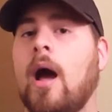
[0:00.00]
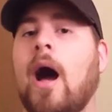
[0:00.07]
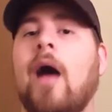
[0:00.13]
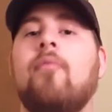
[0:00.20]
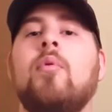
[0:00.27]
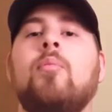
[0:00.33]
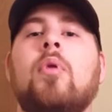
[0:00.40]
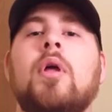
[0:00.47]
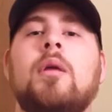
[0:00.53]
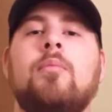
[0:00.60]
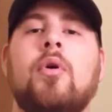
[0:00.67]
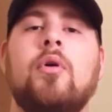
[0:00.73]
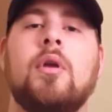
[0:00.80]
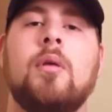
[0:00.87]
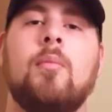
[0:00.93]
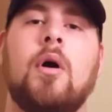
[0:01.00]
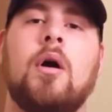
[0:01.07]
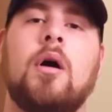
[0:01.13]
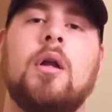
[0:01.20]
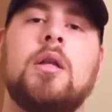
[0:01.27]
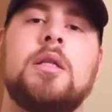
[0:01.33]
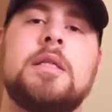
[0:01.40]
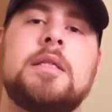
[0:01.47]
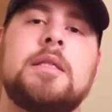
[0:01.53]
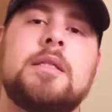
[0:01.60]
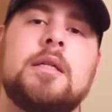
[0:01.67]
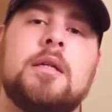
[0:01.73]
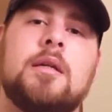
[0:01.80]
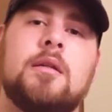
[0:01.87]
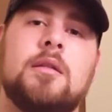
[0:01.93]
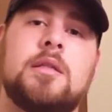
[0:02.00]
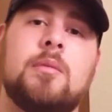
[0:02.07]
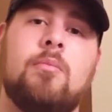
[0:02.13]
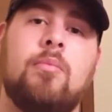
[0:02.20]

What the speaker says: I've been playing Pokemon since